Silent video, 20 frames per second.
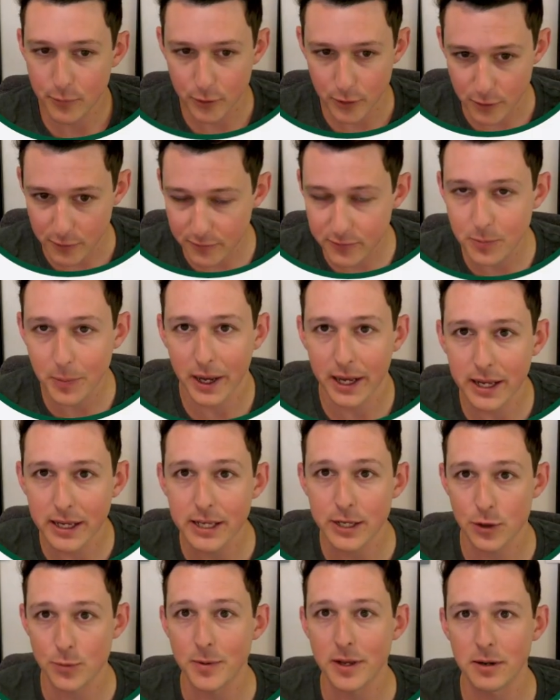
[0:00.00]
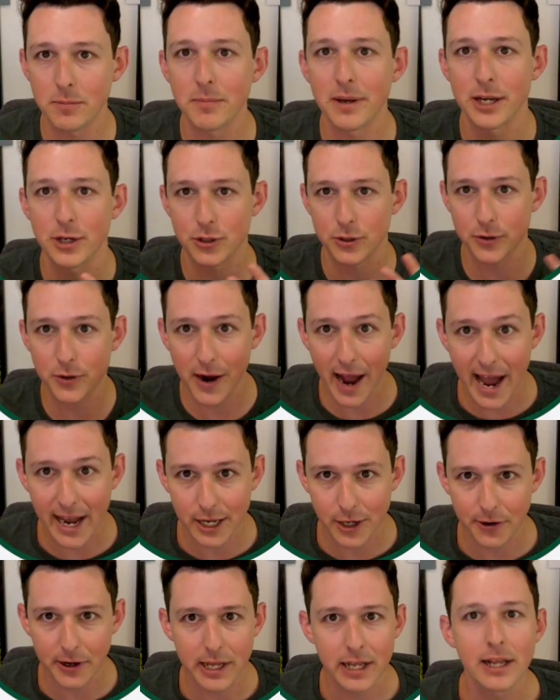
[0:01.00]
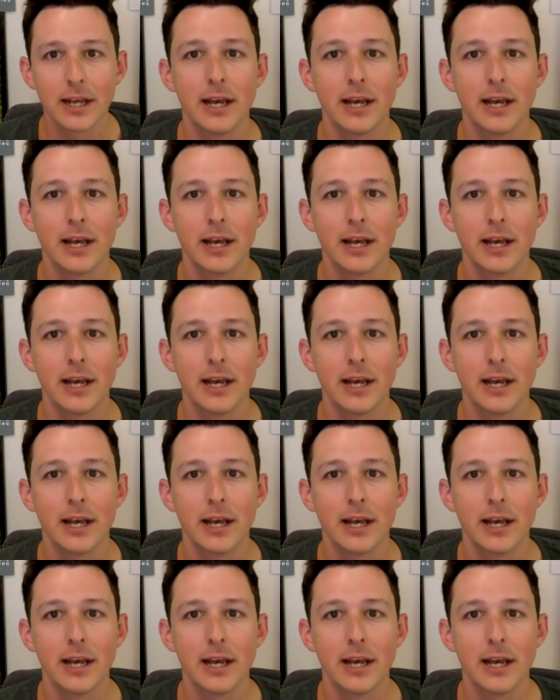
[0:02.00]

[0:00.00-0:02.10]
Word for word: proofed by a human, make sure they're accurate.